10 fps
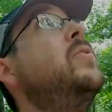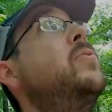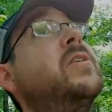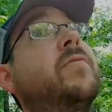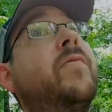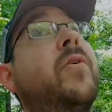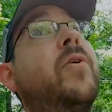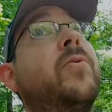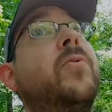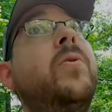do this
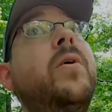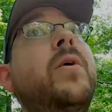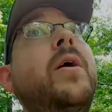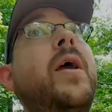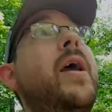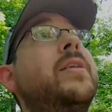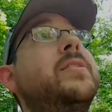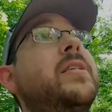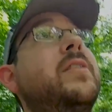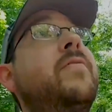vertical and
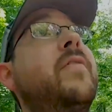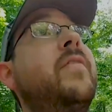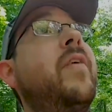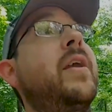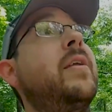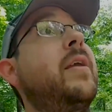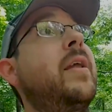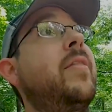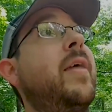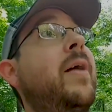see if I can get
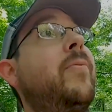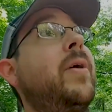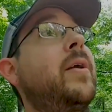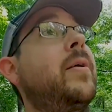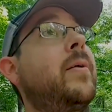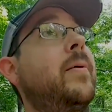it that way.